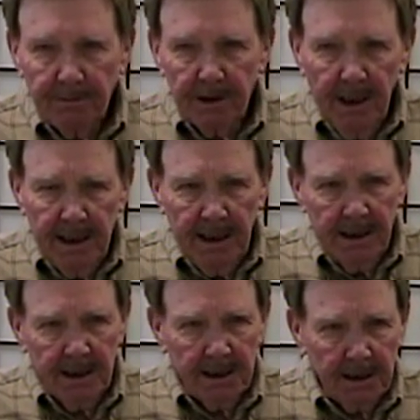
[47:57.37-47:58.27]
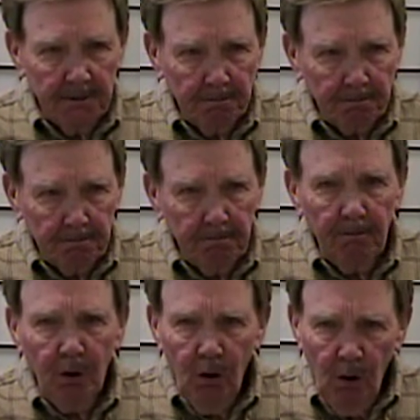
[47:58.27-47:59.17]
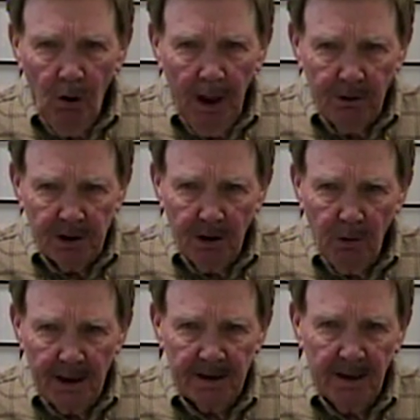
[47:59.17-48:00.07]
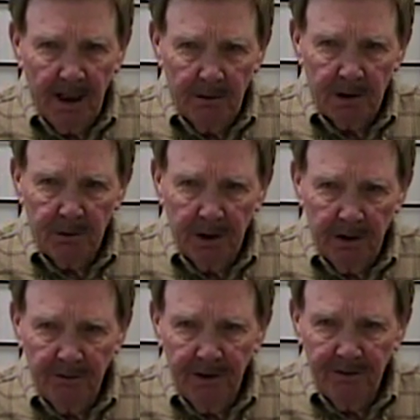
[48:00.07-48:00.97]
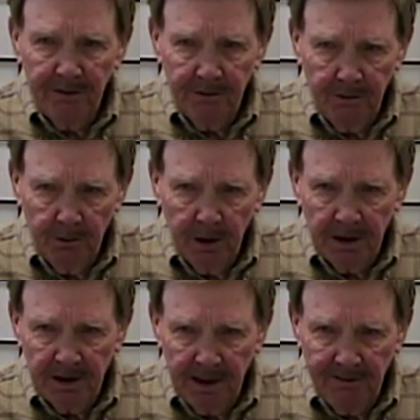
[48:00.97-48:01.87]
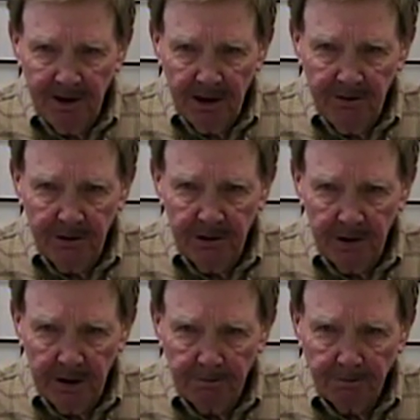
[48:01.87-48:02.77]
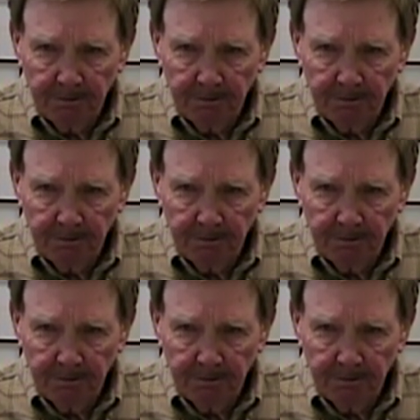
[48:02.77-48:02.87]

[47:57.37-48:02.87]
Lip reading: trying to get this. Oh, I was in Wetzlar. I was with the 7th Infantry